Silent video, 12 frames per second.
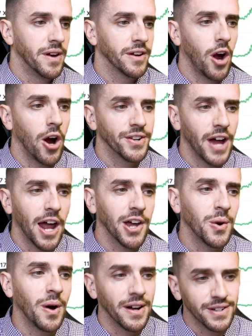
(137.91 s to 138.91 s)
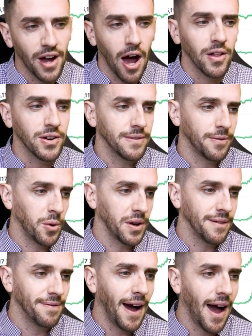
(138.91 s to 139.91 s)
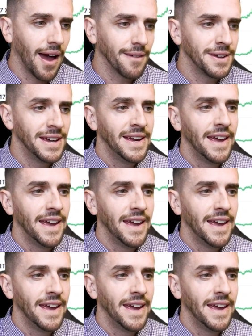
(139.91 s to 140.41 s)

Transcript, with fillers: Cardano $1.45,